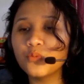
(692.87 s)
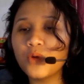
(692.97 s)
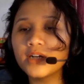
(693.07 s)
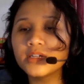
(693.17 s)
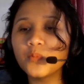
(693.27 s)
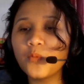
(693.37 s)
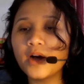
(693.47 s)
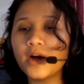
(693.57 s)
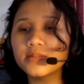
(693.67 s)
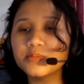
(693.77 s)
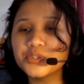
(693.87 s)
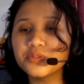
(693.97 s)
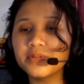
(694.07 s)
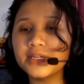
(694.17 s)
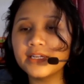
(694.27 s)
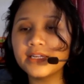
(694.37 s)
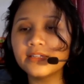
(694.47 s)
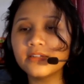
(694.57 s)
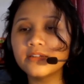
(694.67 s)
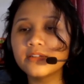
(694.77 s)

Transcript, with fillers: welcome, welcome Shireen.